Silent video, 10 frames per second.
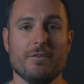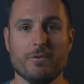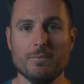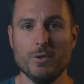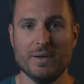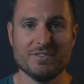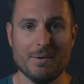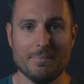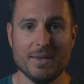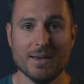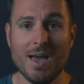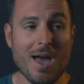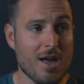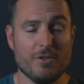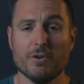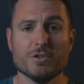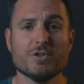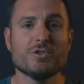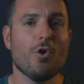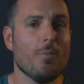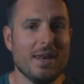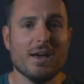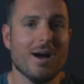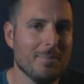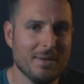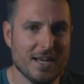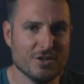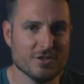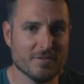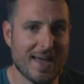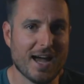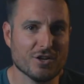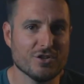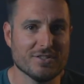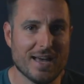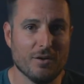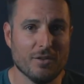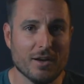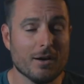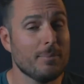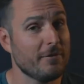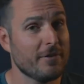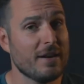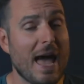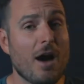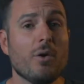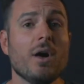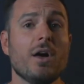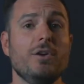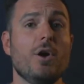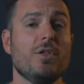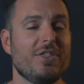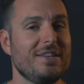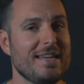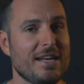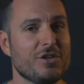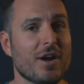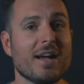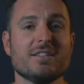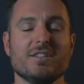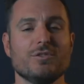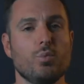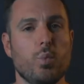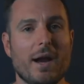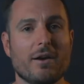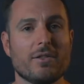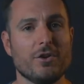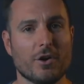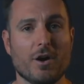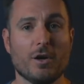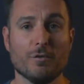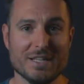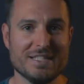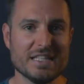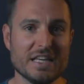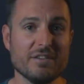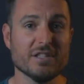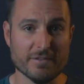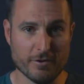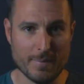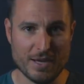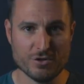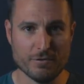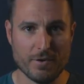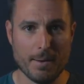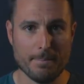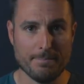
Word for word: it from doing something. There are so many combinations of actions out there, but for now, know that the dendrites is where the neuron receives information from.